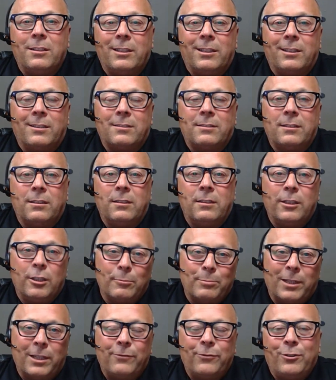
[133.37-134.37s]
index and
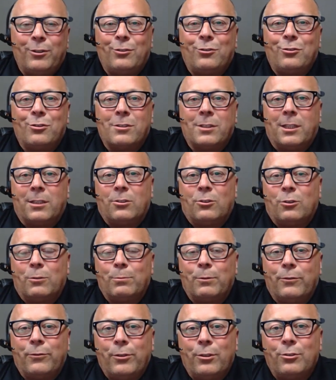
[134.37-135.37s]
nearby futures,
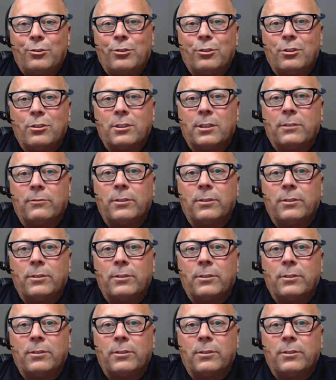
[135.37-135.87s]
October futures,